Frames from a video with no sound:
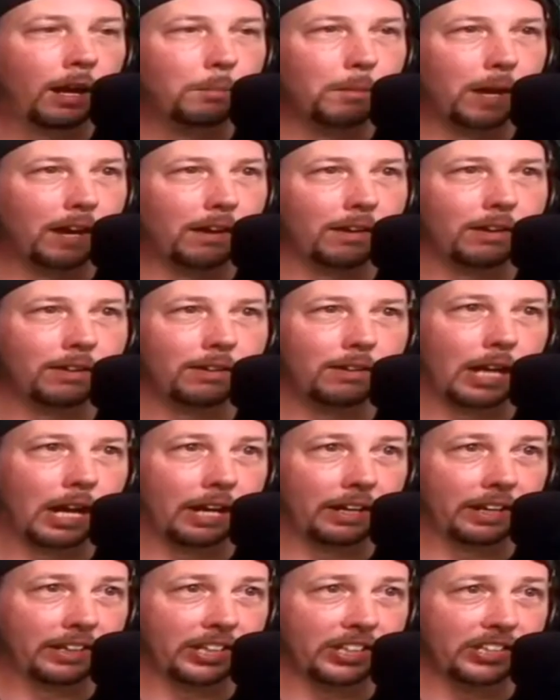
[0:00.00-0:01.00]
I'd
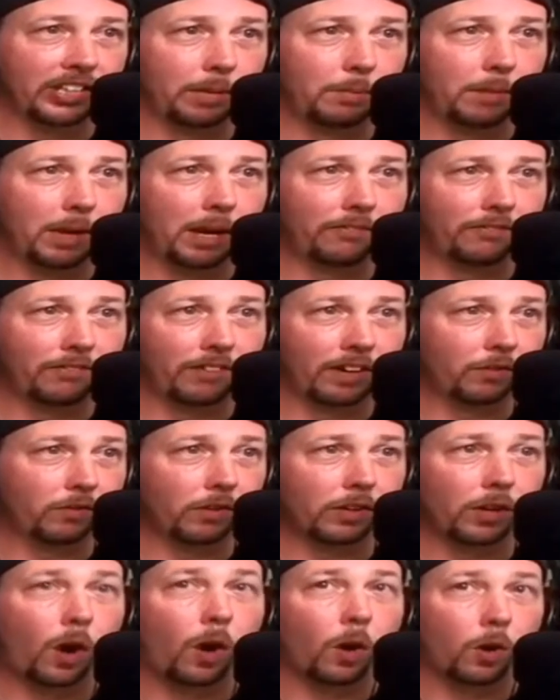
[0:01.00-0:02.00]
have to say my
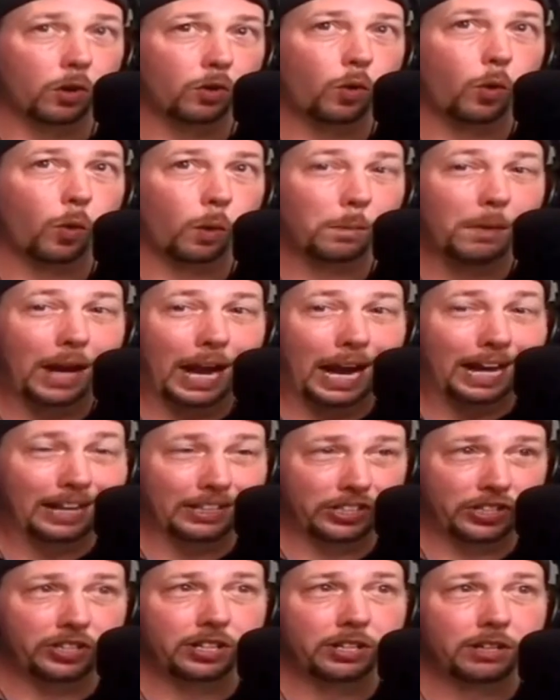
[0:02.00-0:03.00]
favorite hardcore
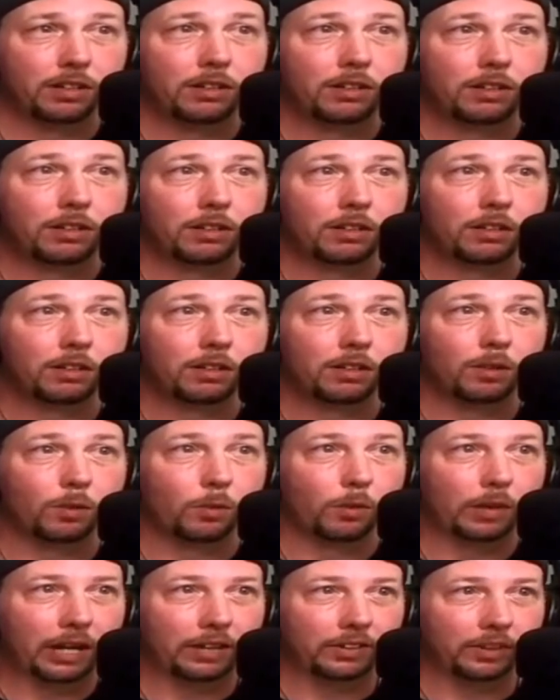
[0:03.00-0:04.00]
match
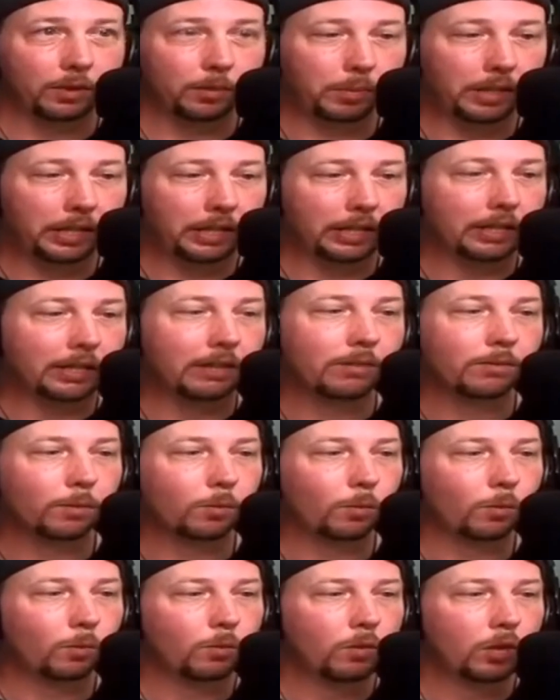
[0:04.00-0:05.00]
would have to be
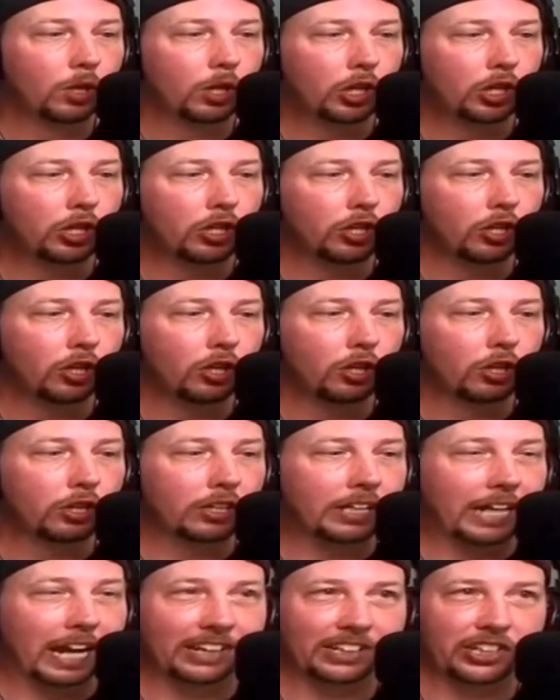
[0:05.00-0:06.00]

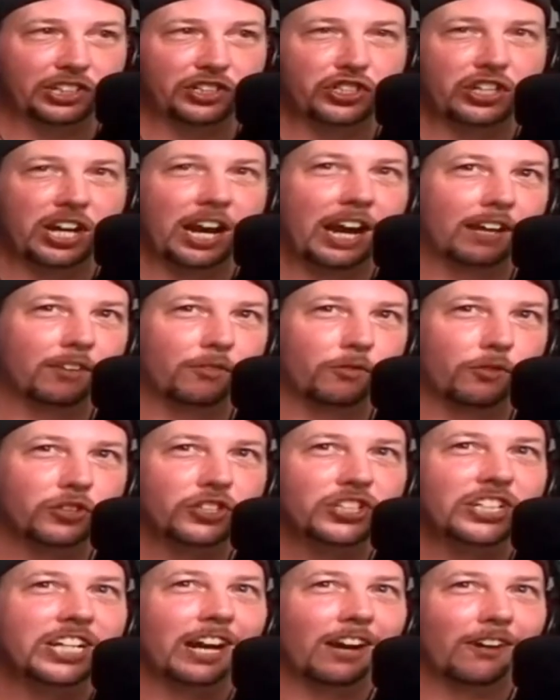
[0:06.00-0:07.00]
Cactus Jack
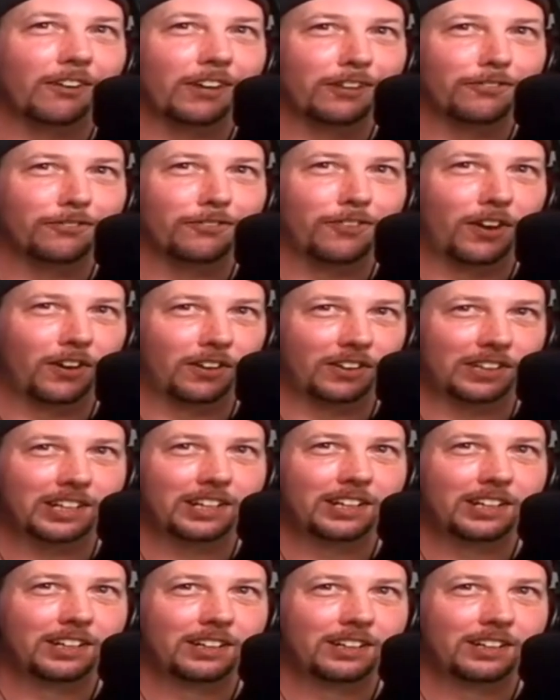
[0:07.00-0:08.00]
versus Terry Funk.